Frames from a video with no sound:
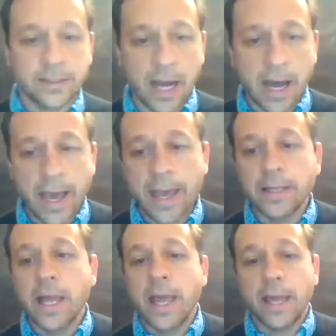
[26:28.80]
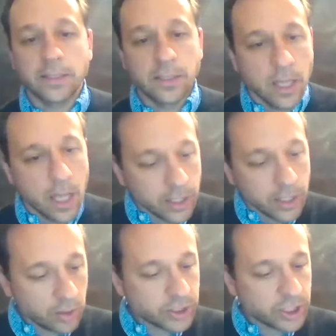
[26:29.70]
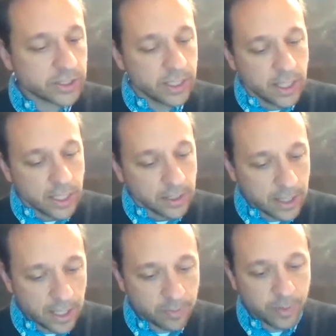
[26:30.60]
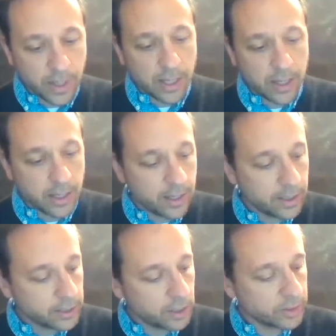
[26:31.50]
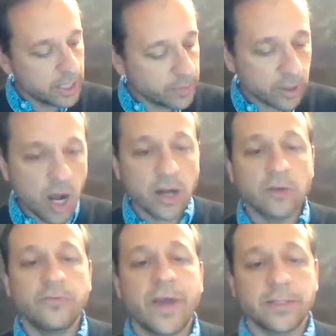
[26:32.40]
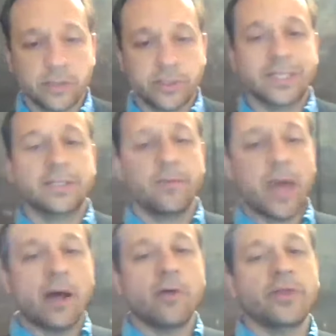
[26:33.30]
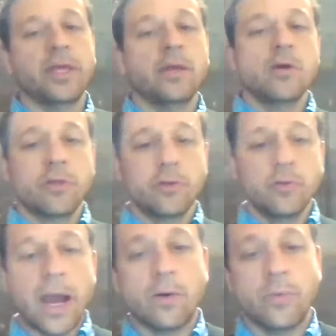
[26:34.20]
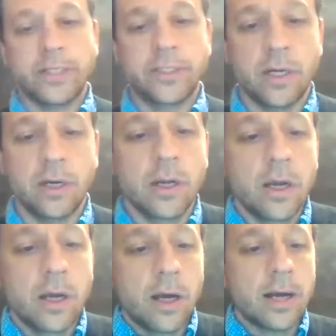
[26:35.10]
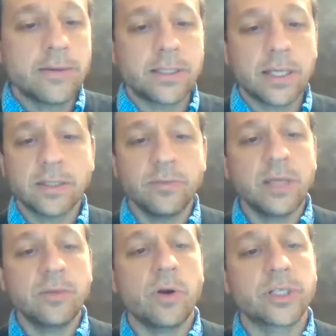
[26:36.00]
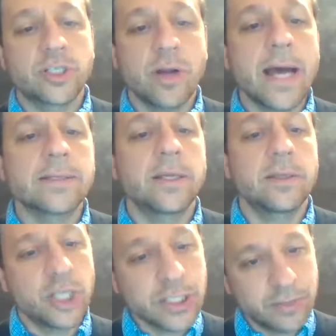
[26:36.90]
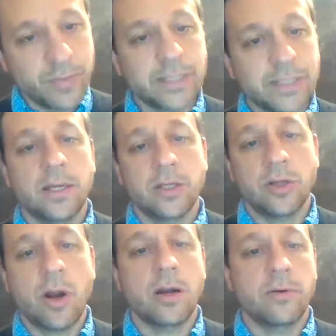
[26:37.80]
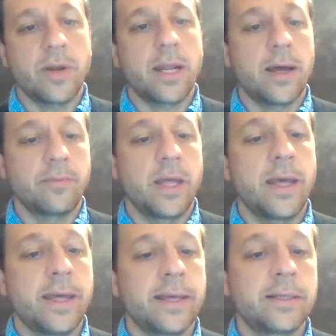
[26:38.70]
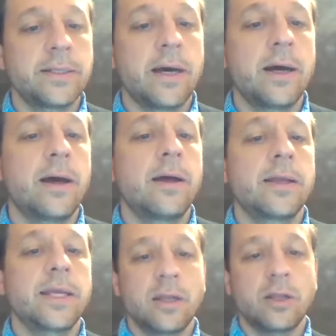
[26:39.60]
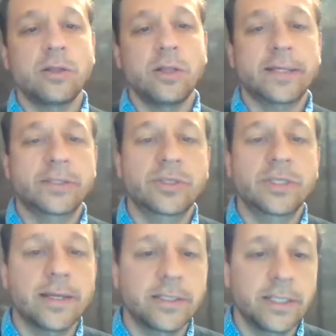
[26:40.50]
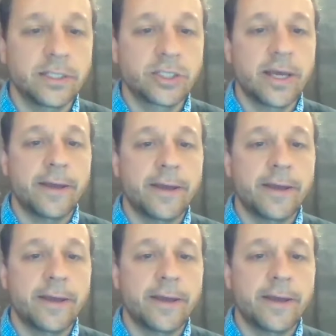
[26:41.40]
diet and, keep your cardiovascular system healthy throughout winter. That doesn't mean more stress. It just means getting your heart rate up and getting a little exercise in each day.